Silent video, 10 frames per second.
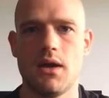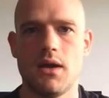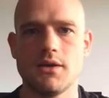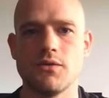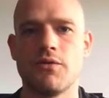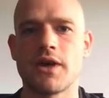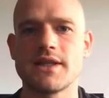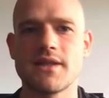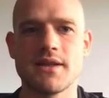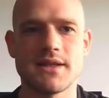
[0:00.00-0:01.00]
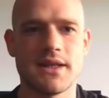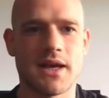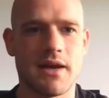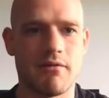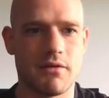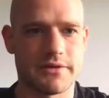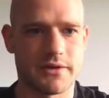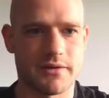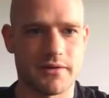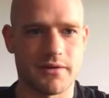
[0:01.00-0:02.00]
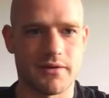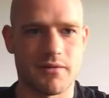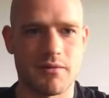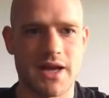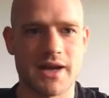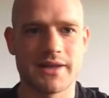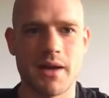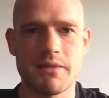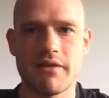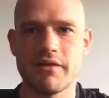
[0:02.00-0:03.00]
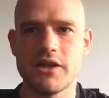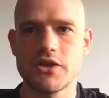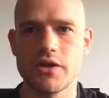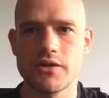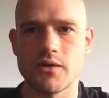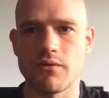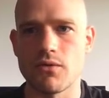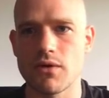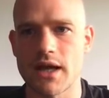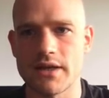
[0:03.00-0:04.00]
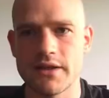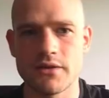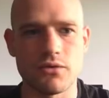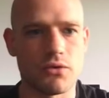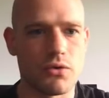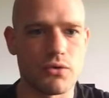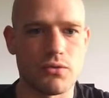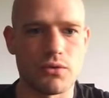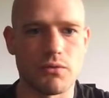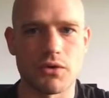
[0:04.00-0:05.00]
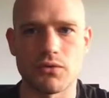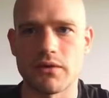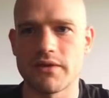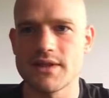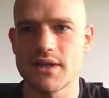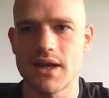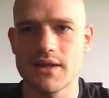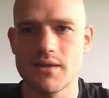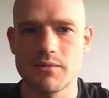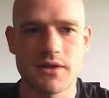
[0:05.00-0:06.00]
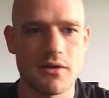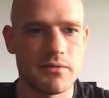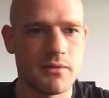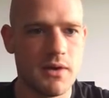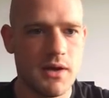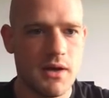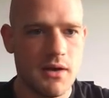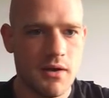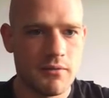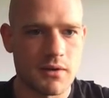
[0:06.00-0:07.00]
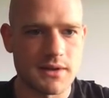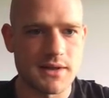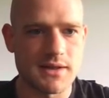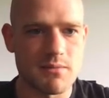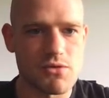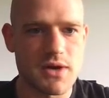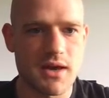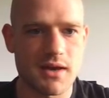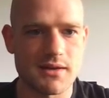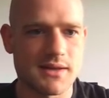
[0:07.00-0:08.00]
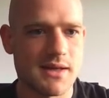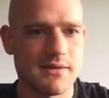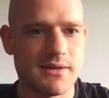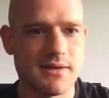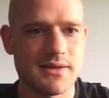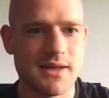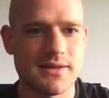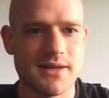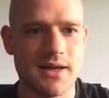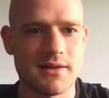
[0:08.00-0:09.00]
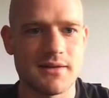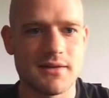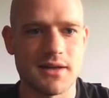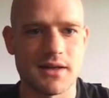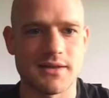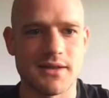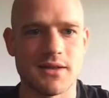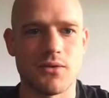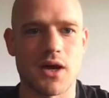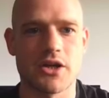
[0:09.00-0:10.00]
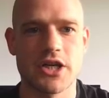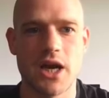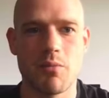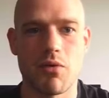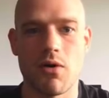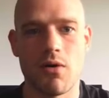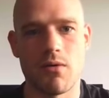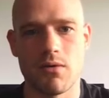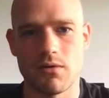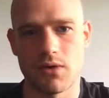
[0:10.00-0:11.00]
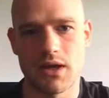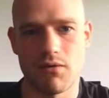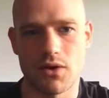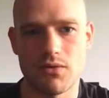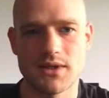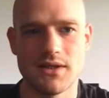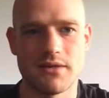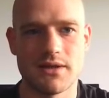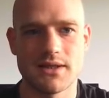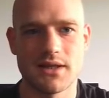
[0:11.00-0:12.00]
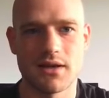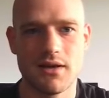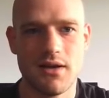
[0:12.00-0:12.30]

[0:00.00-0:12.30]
So for instance, here I have the React type definition. So if you look at it, you want to investigate some stuff. For instance, I'm looking at set state and I see $shape. Oh, okay, that looks interesting.